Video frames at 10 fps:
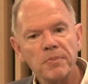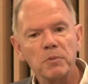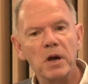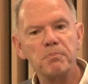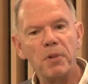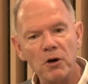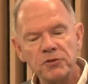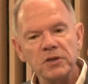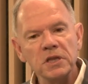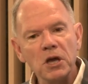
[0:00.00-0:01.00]
we're
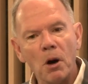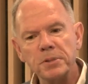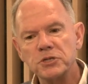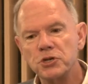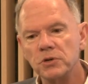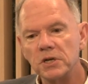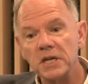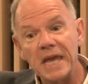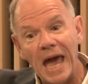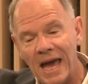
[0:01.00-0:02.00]
both in the
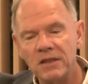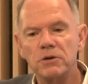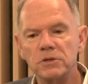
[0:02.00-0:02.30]
opportunity and the